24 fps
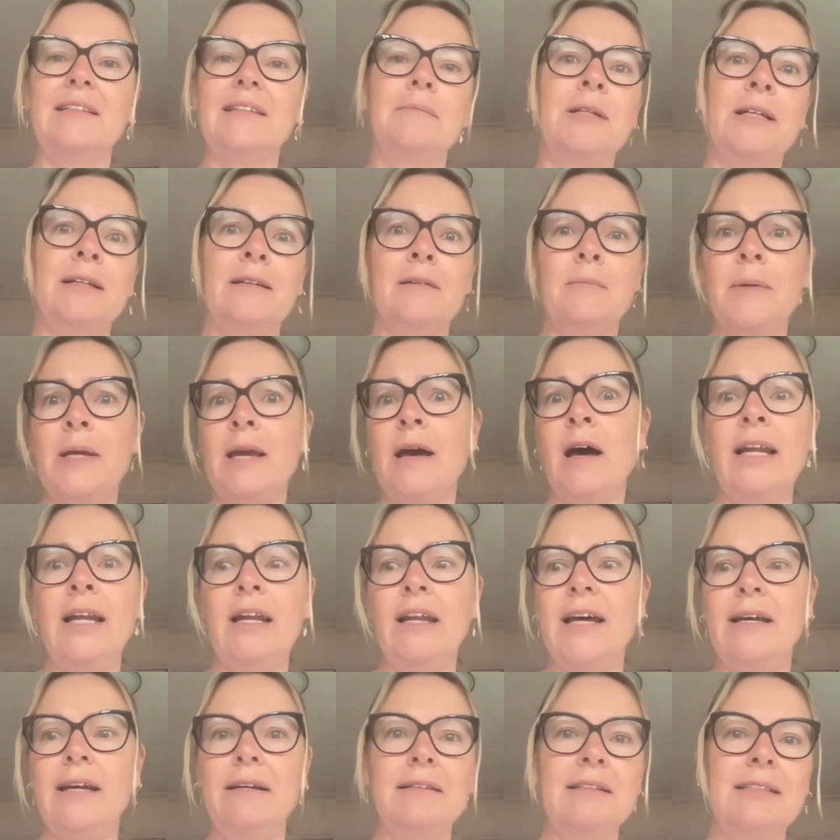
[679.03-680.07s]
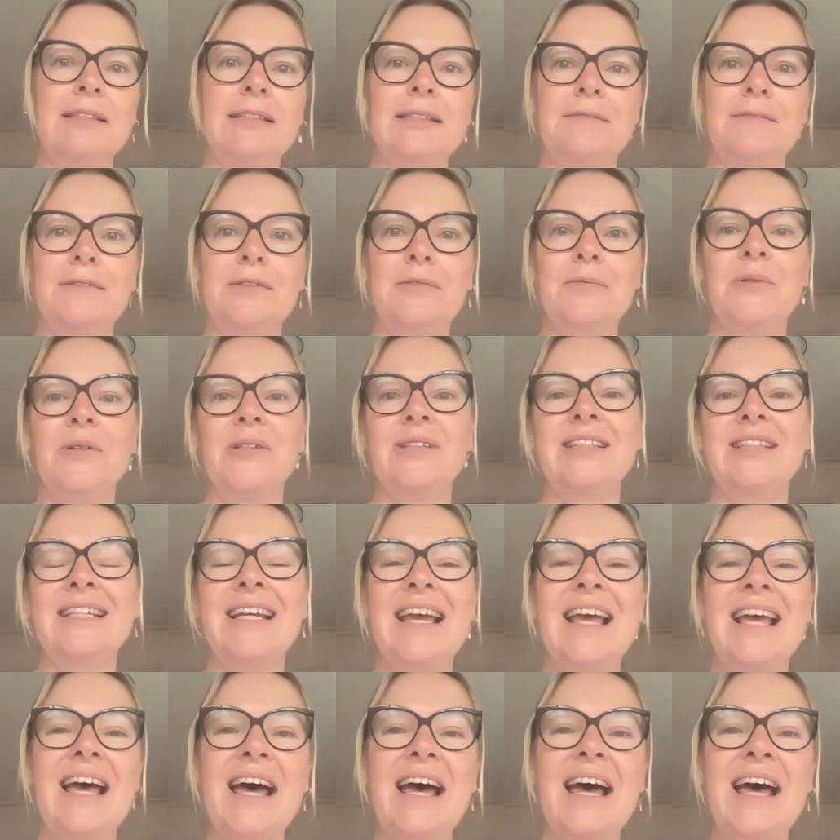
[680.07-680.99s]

I mean, it can be highlighters if you want.